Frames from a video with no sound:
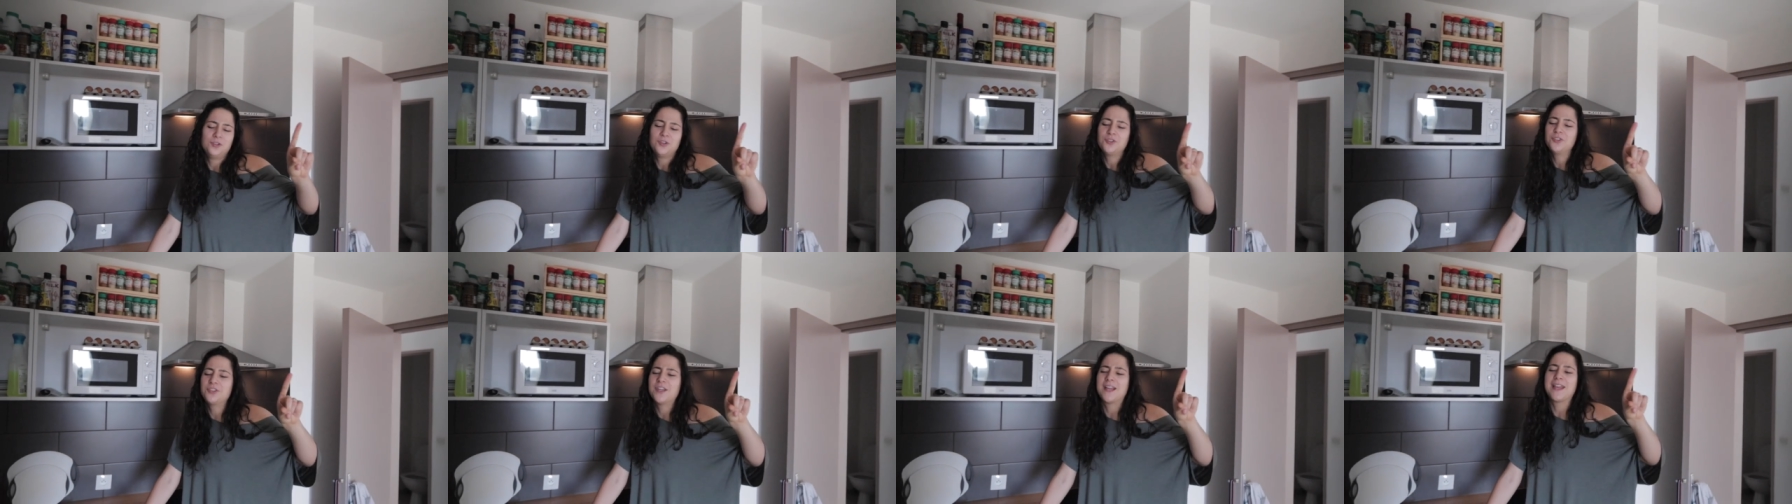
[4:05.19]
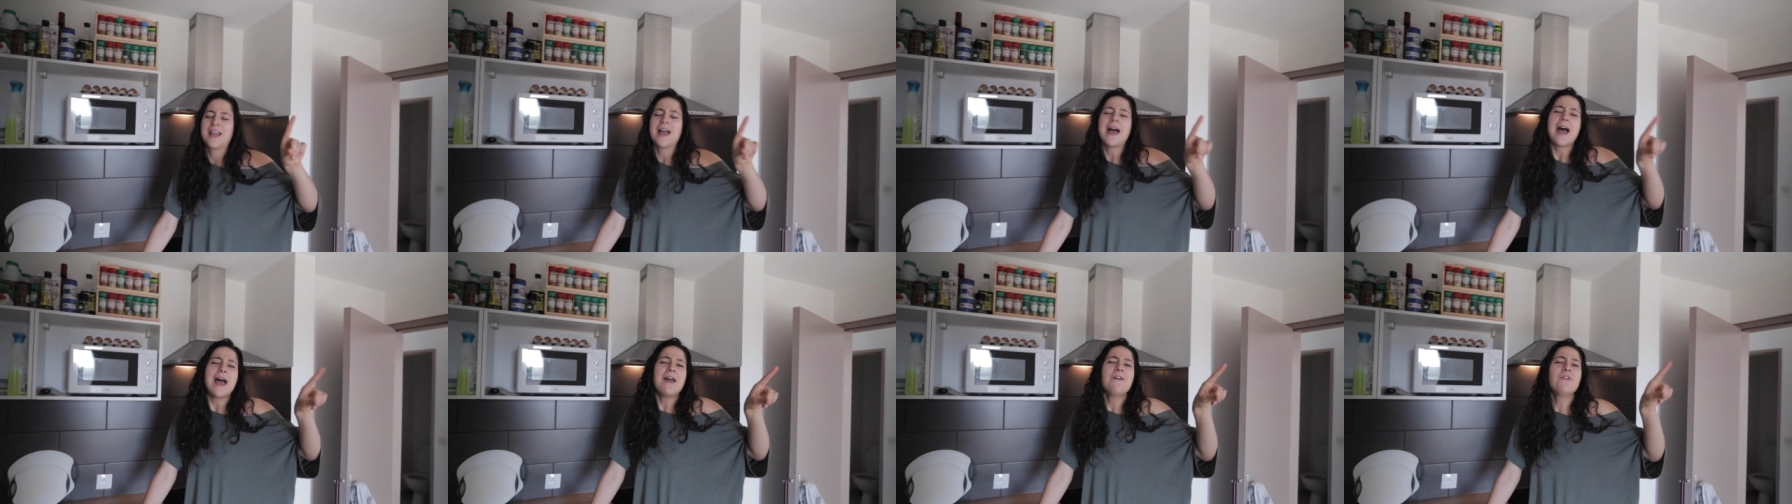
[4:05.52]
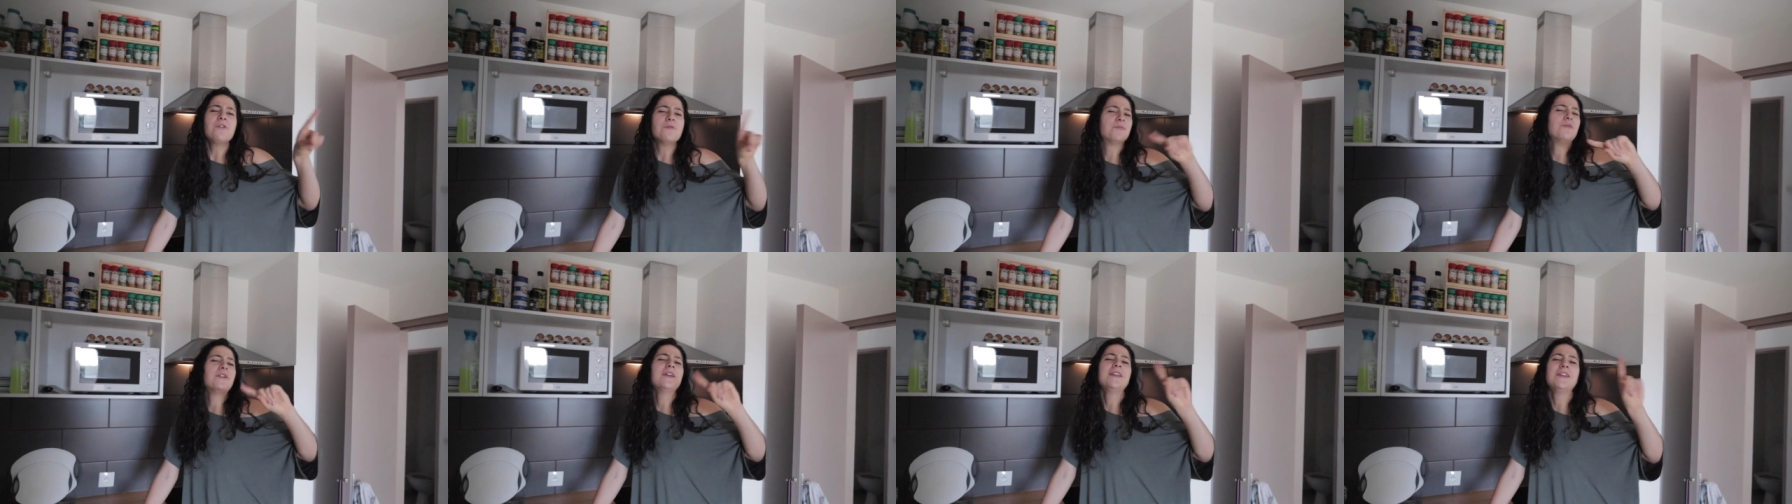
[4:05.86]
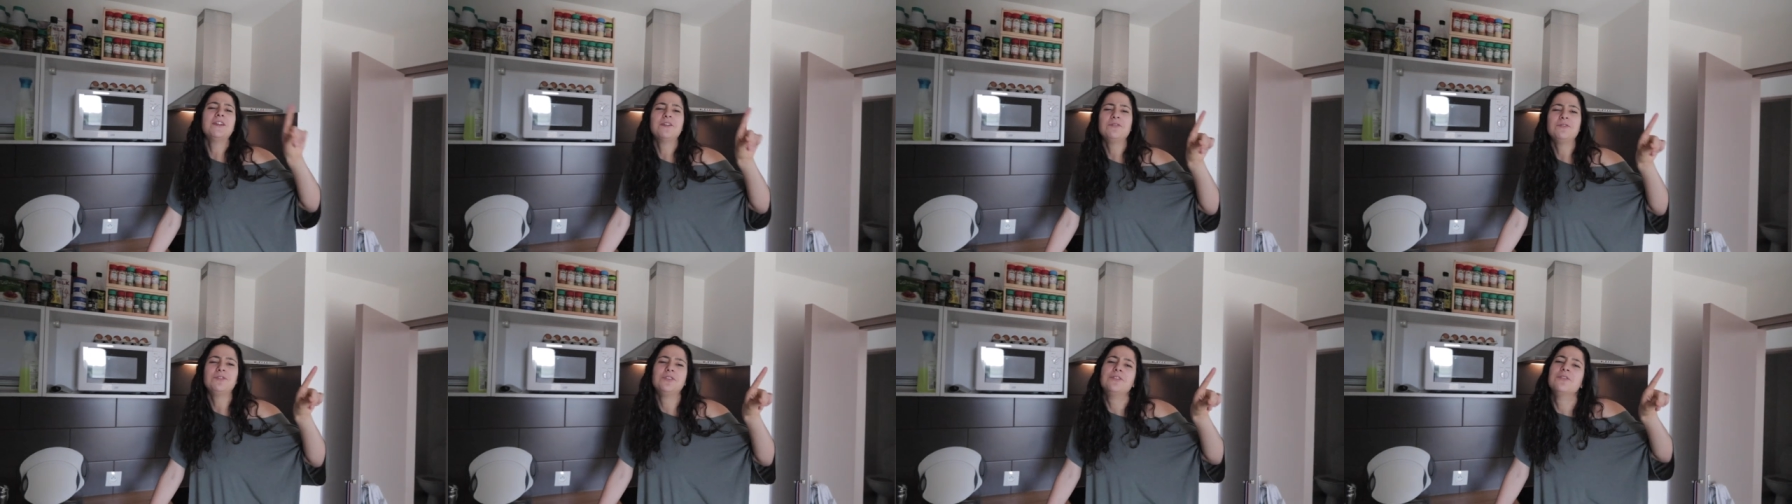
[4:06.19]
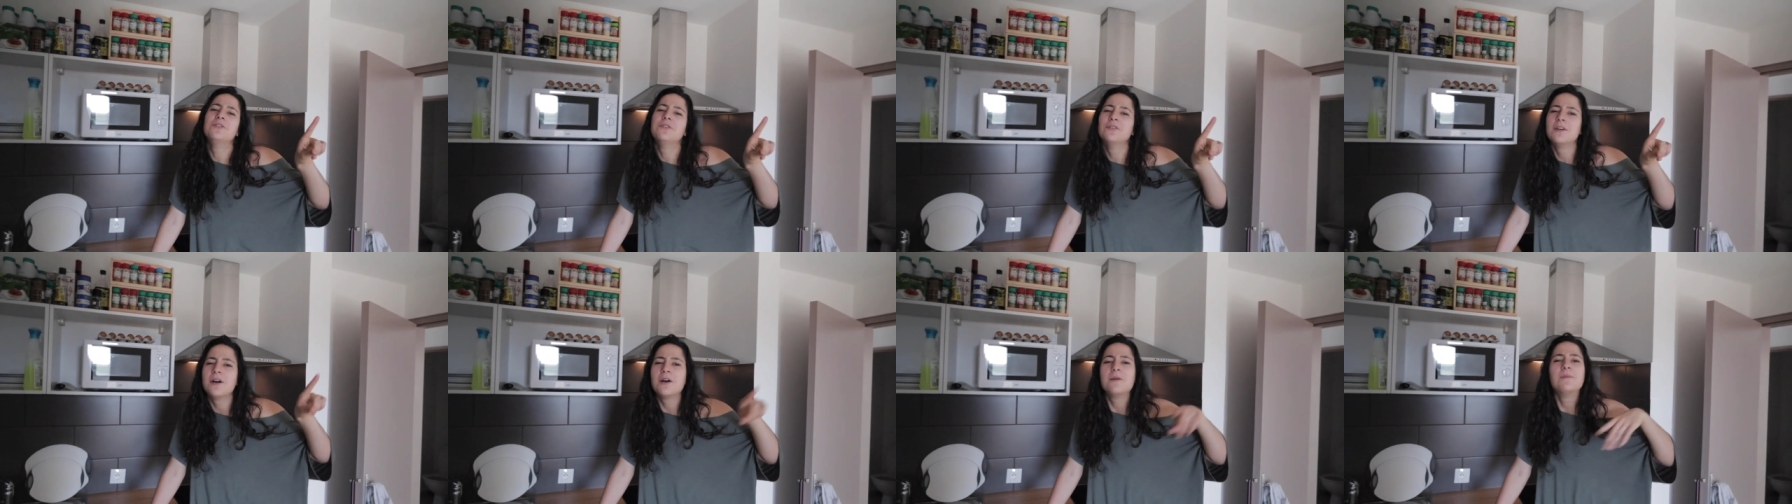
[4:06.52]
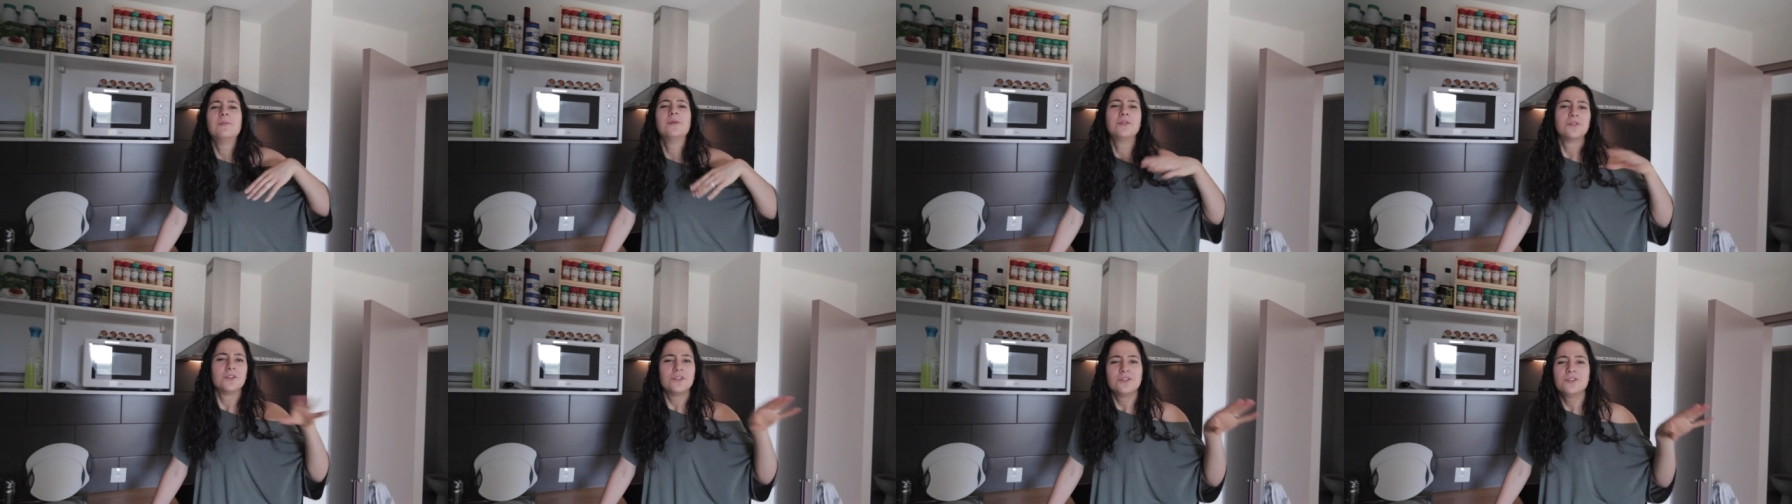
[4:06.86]
She was like, I will bring you to a
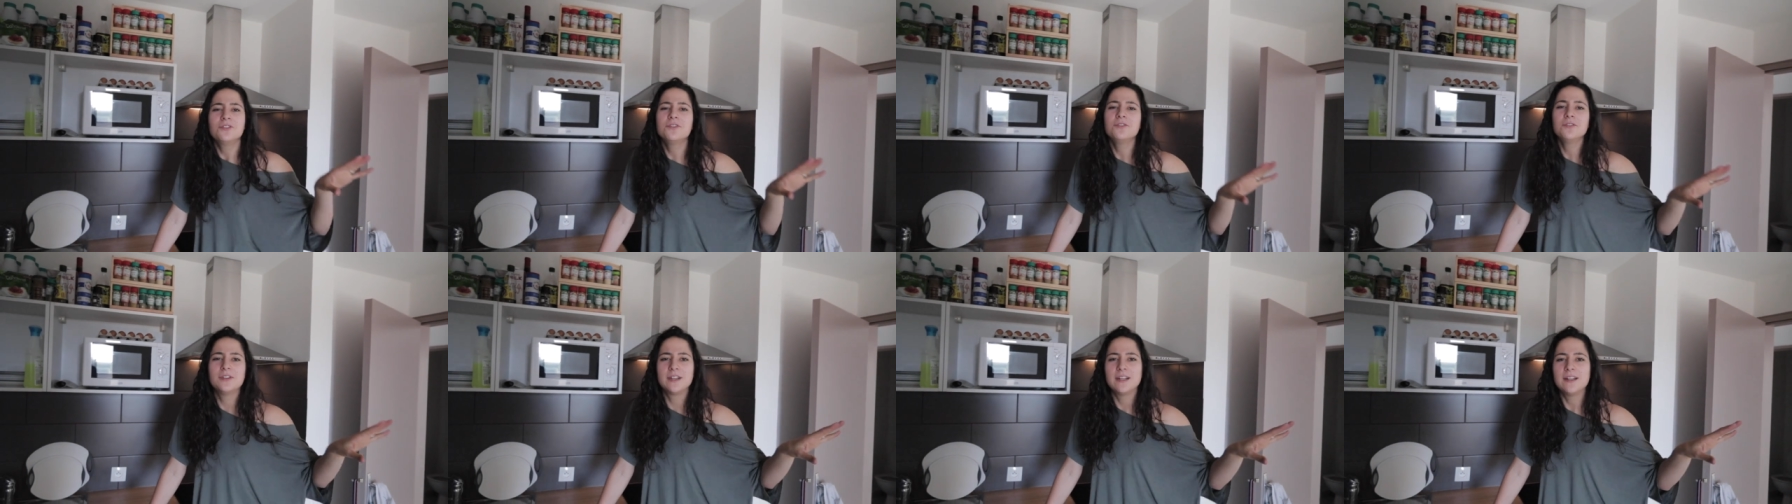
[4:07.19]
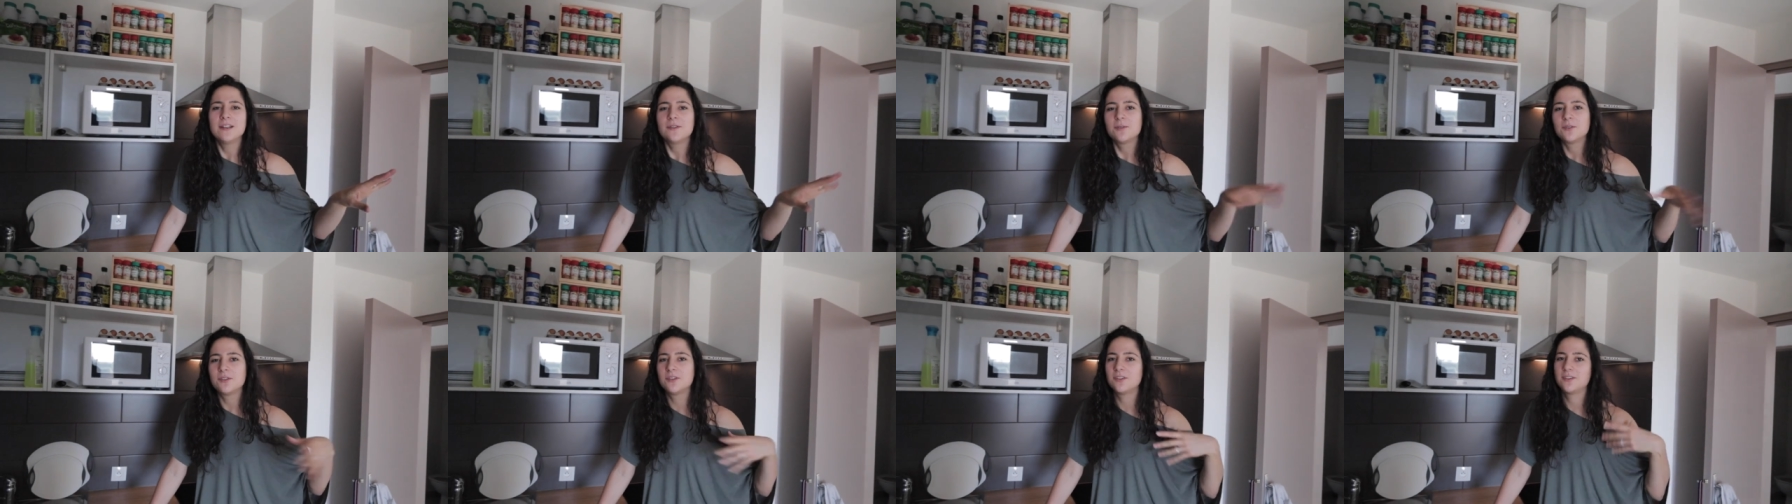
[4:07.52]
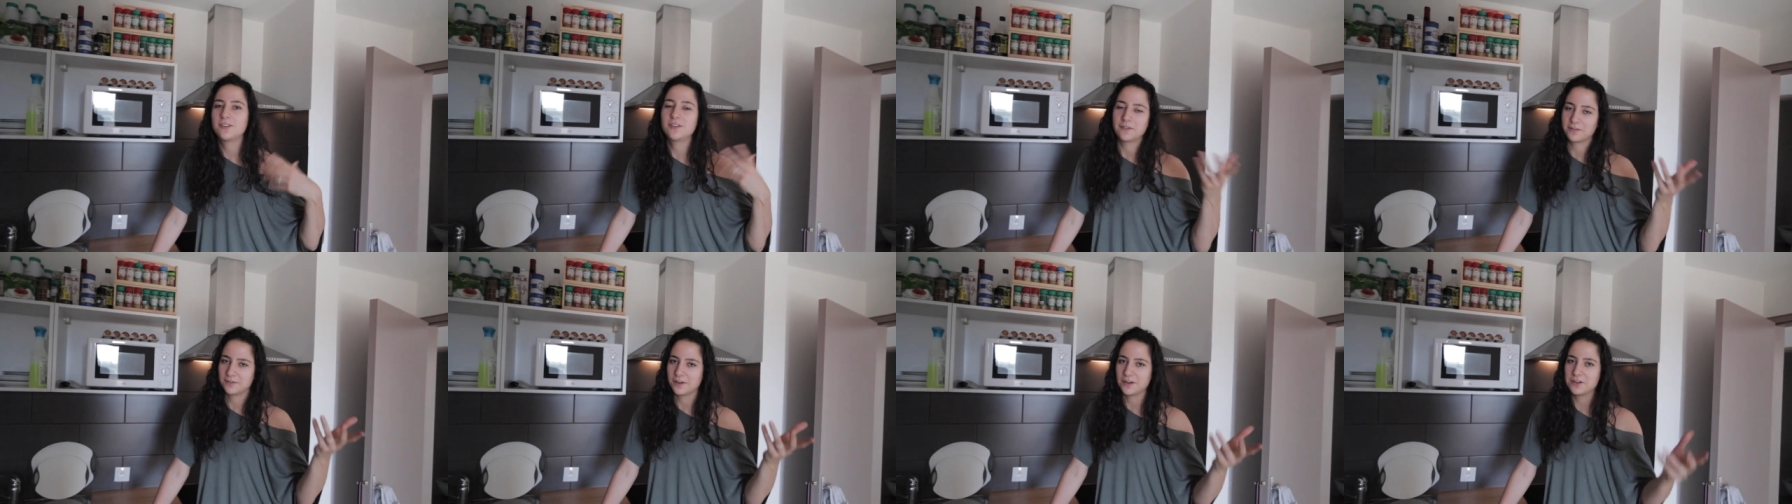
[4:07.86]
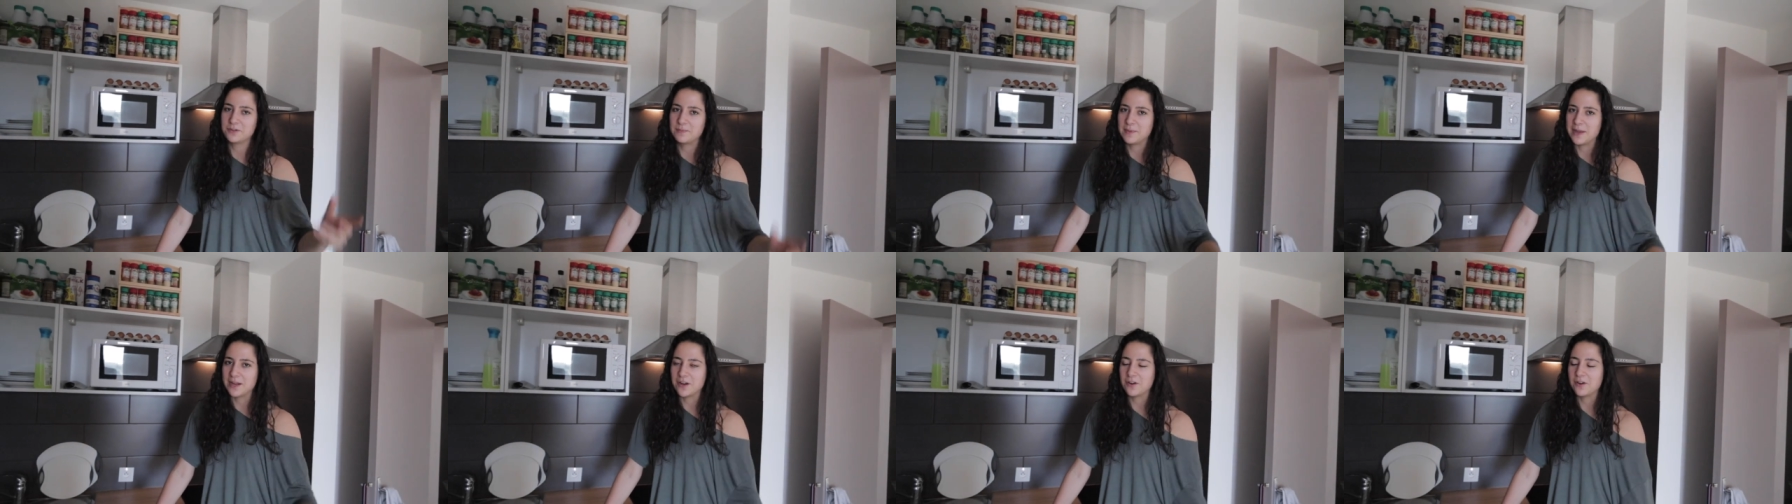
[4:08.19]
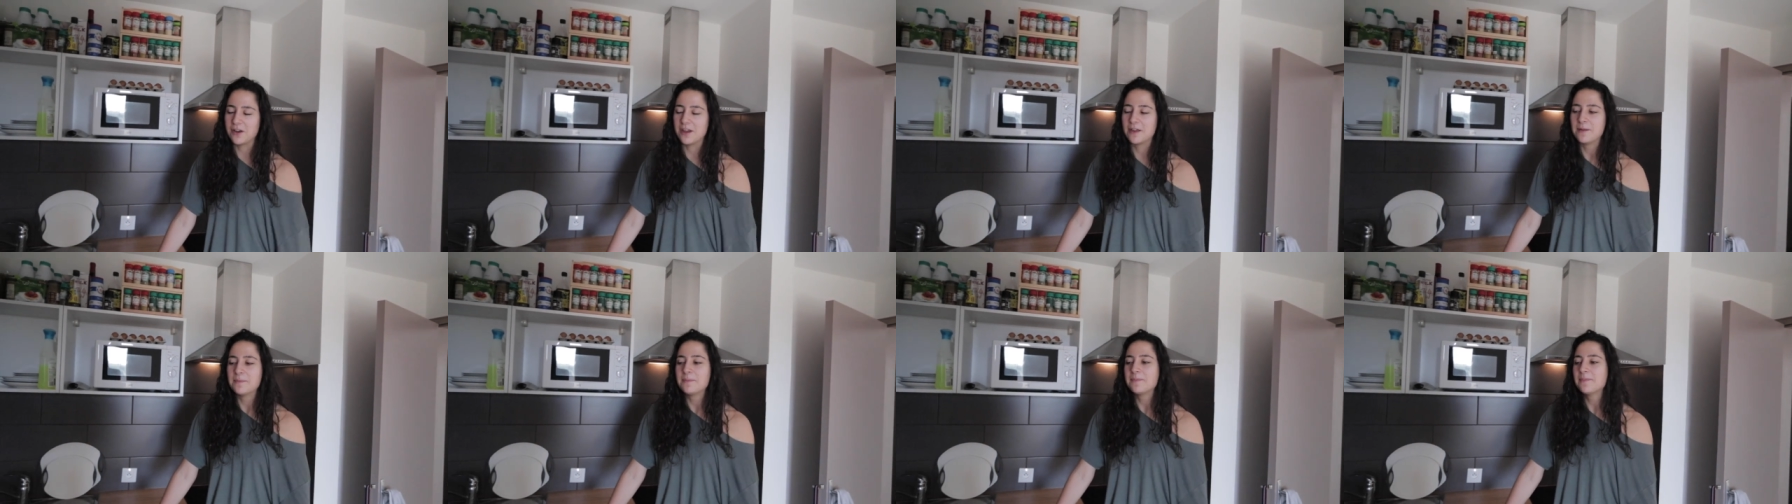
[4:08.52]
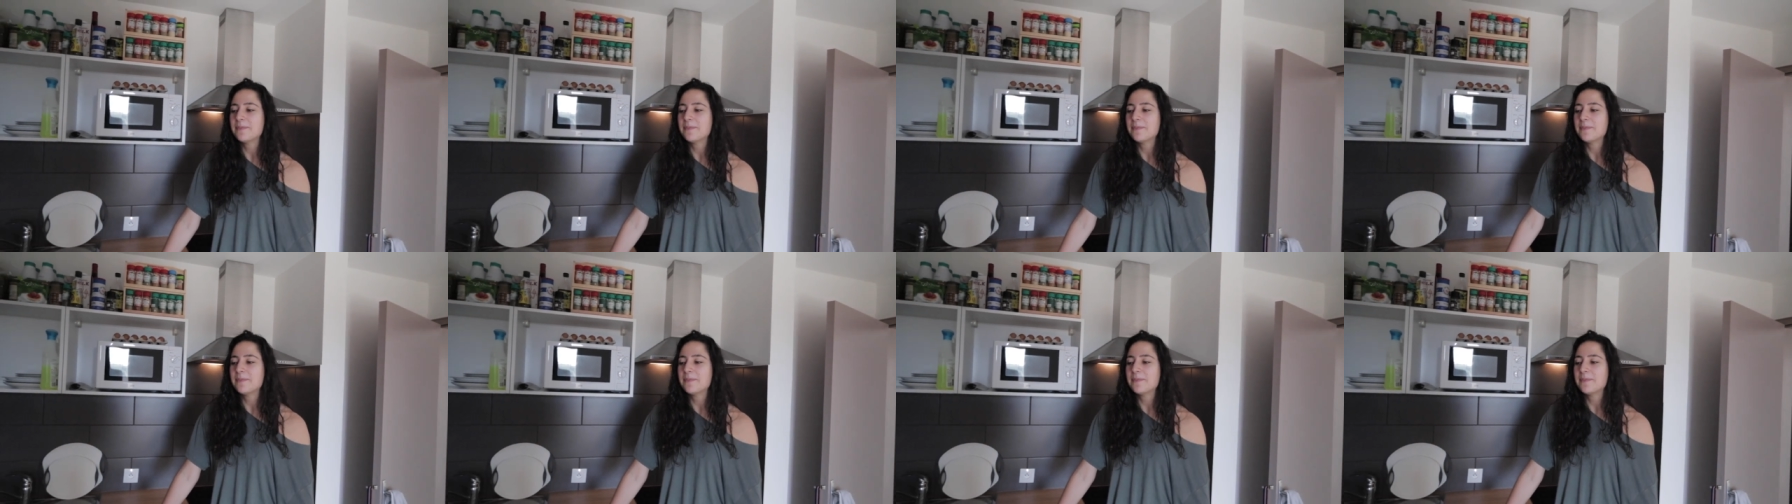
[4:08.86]
boulangerie, which is a French mm -hmm. bakery.